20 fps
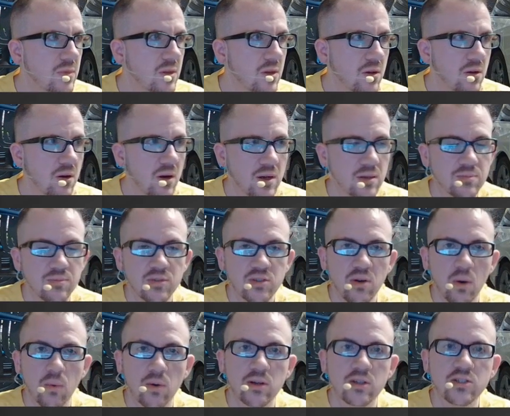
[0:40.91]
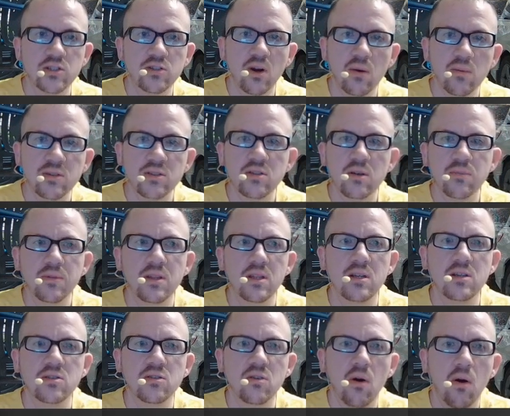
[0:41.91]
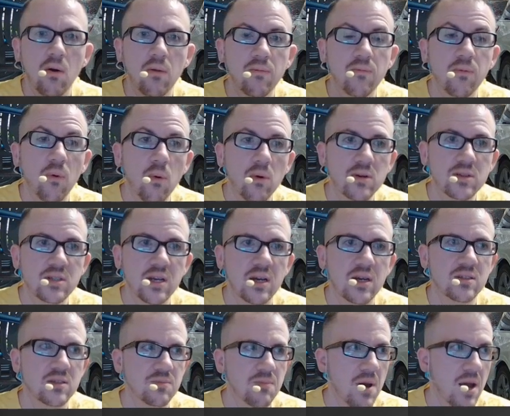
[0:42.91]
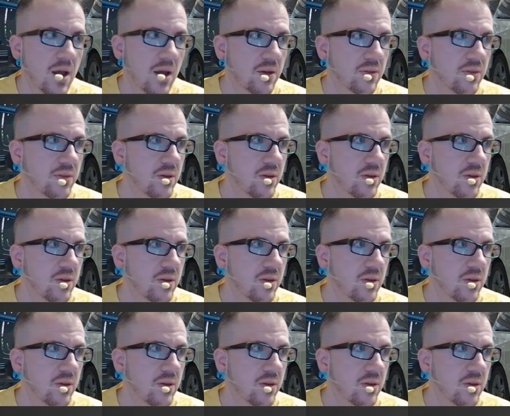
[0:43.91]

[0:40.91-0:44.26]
All right, so we're going to start with something that is called vortex math.